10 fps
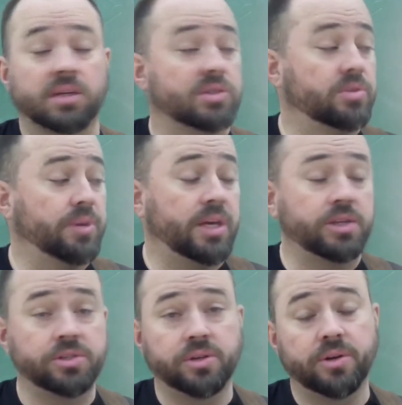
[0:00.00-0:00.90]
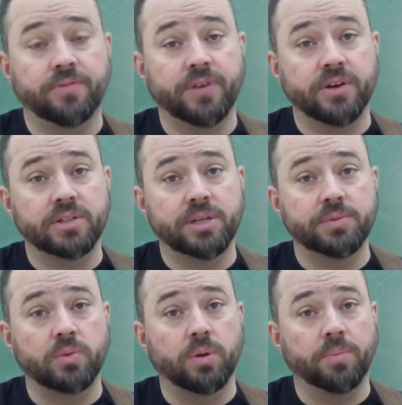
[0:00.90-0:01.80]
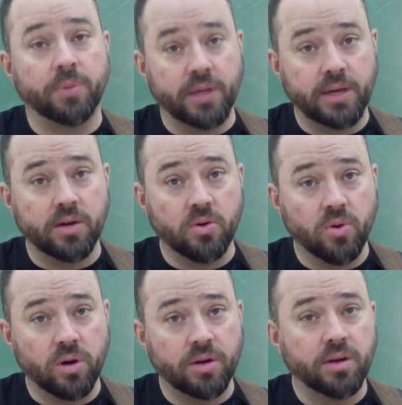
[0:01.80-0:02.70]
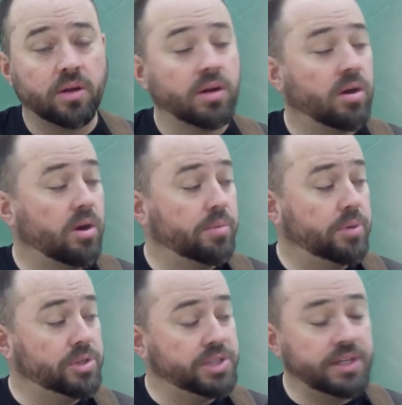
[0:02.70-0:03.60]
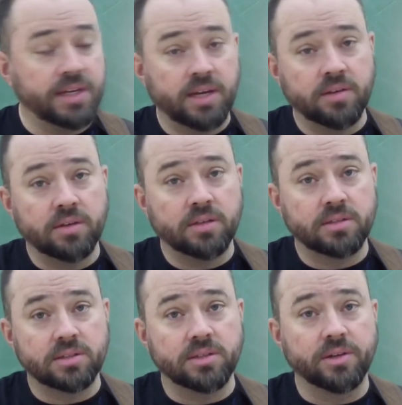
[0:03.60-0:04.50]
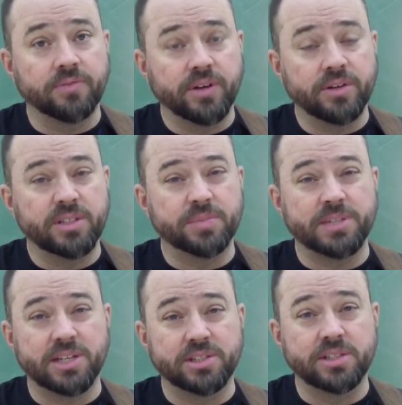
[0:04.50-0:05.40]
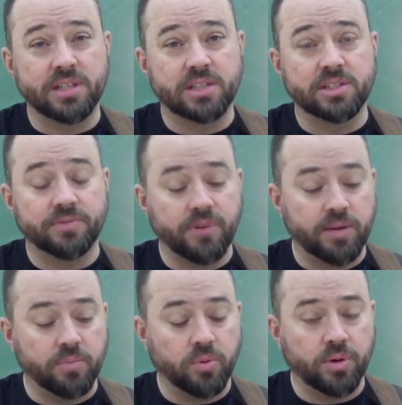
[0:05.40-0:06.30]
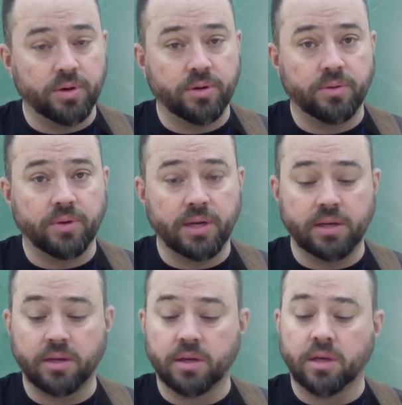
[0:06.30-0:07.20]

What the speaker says: So making sure that your fingertips while I'm playing a chord are pushing down until your fingertips actually touch the fretboard, right?